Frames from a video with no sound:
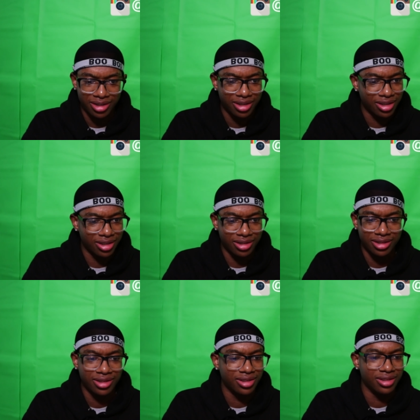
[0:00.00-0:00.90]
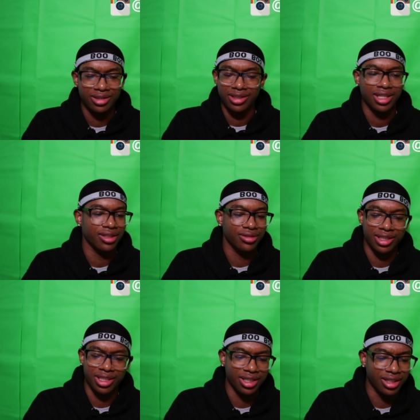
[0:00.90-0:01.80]
uh, uh, I've
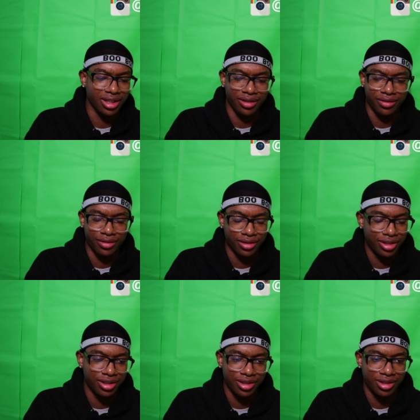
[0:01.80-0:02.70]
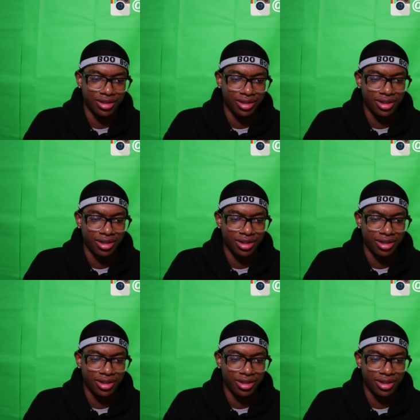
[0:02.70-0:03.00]
seen enough. This is...